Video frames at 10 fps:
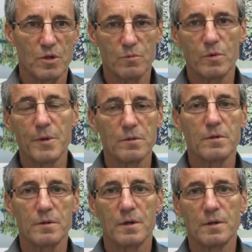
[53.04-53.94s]
we build
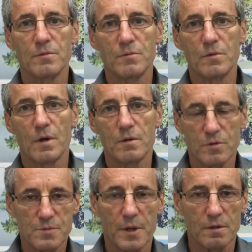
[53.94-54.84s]
it and you
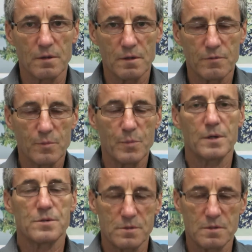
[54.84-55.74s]
inspect it, and if it
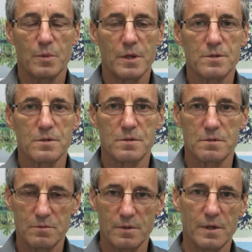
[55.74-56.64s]
passes, it passes.
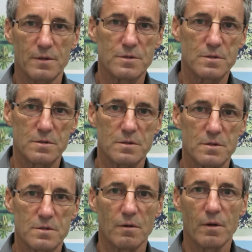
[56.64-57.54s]
You have this
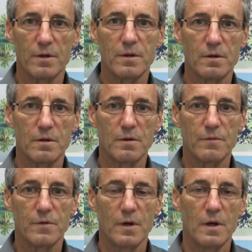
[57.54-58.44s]
whole idea
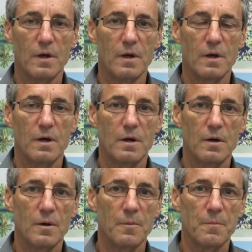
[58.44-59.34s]

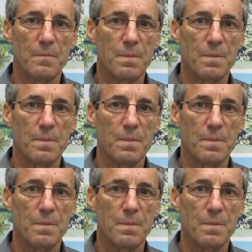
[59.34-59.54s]
of